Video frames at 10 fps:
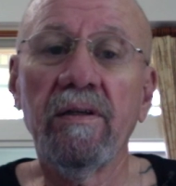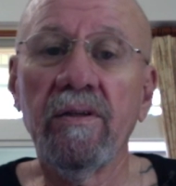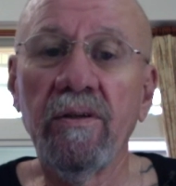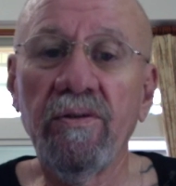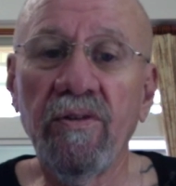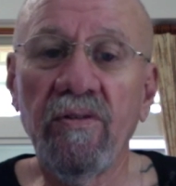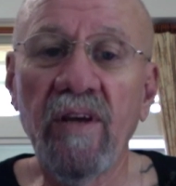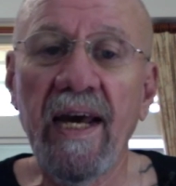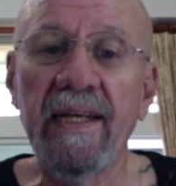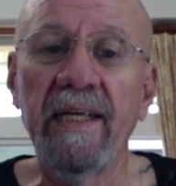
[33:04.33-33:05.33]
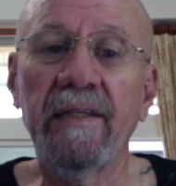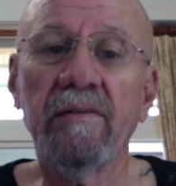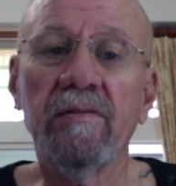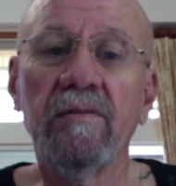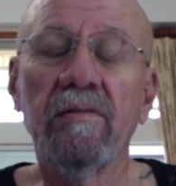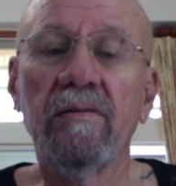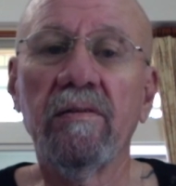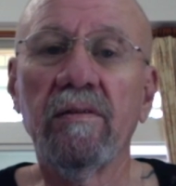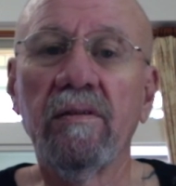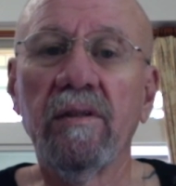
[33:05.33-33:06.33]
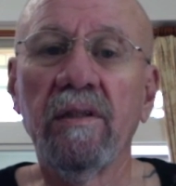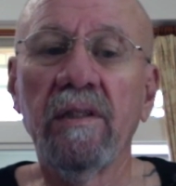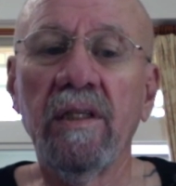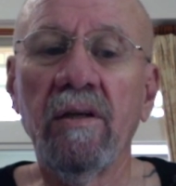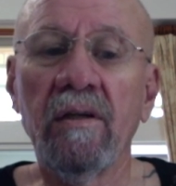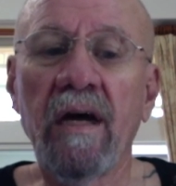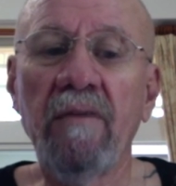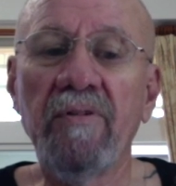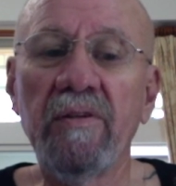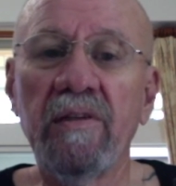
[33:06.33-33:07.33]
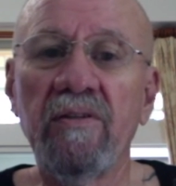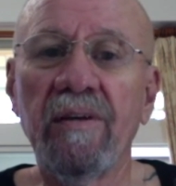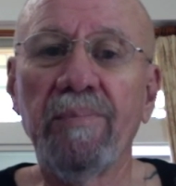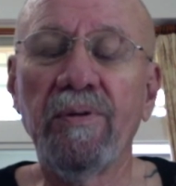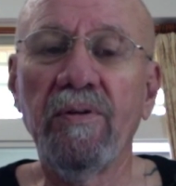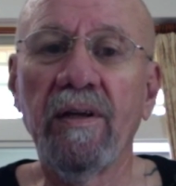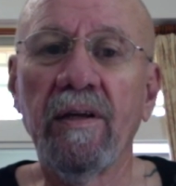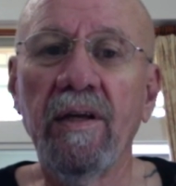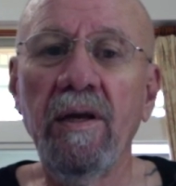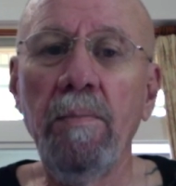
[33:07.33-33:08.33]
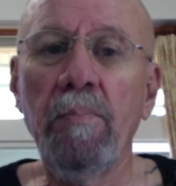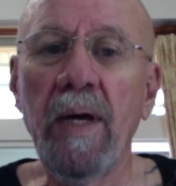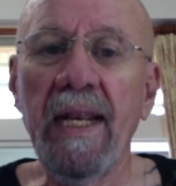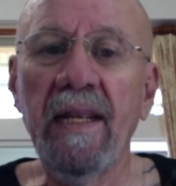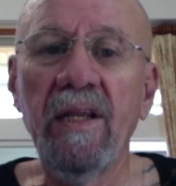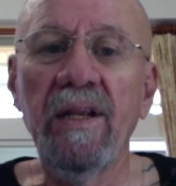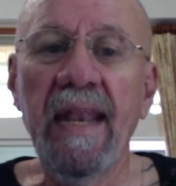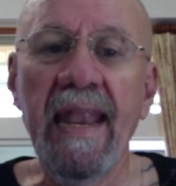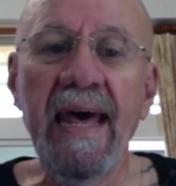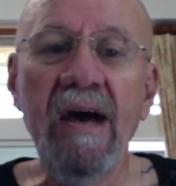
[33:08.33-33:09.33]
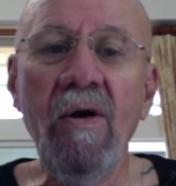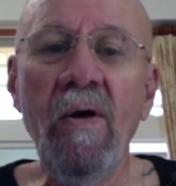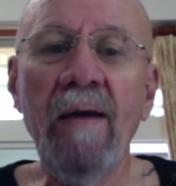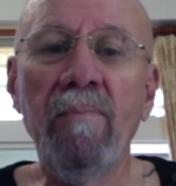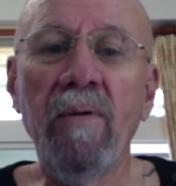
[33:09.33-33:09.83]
your society. It'll offer you this opportunity. But now I